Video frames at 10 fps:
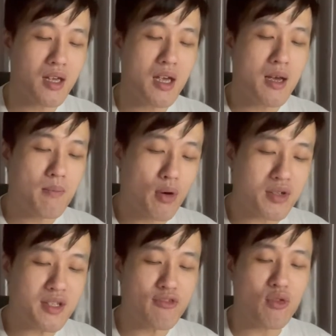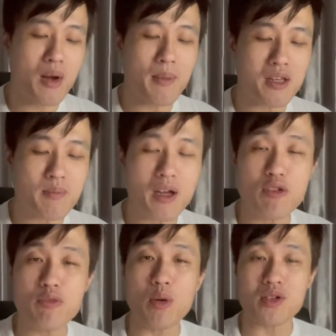Positive 1 multiplied
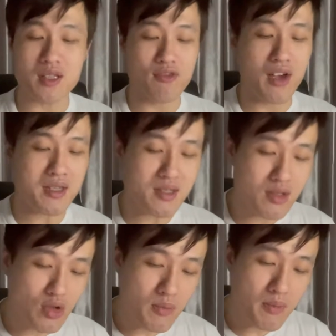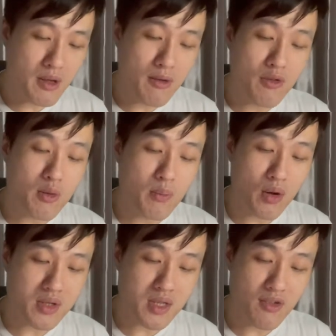with positive x is going to give you
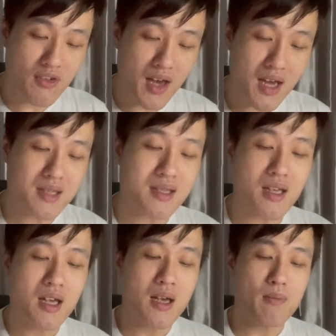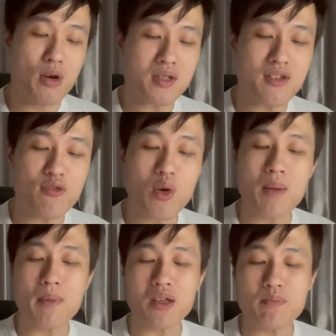positive x. Positive 1
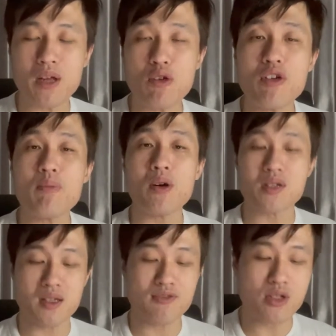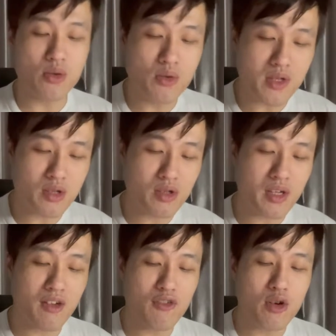multiplied with positive 2 is going to
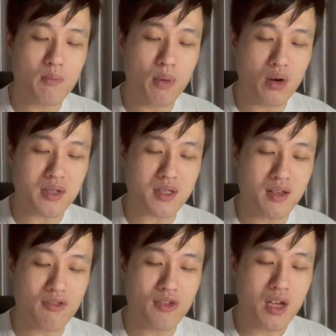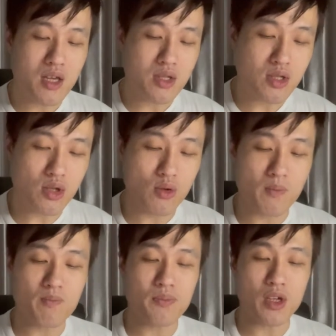give you positive 2.
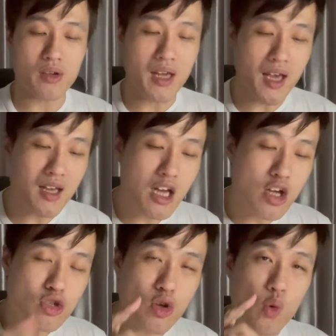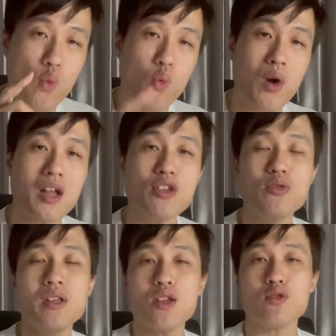Okay, so what you
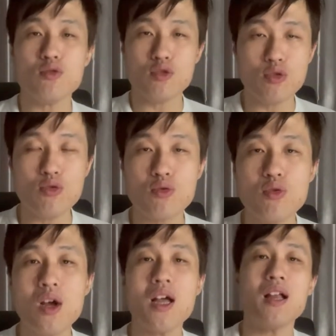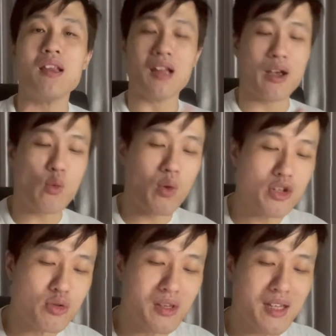need to do, like what
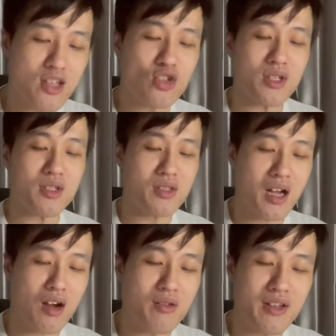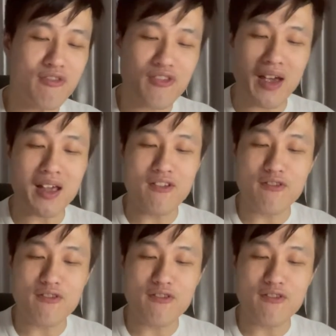you did just now, in fact, if you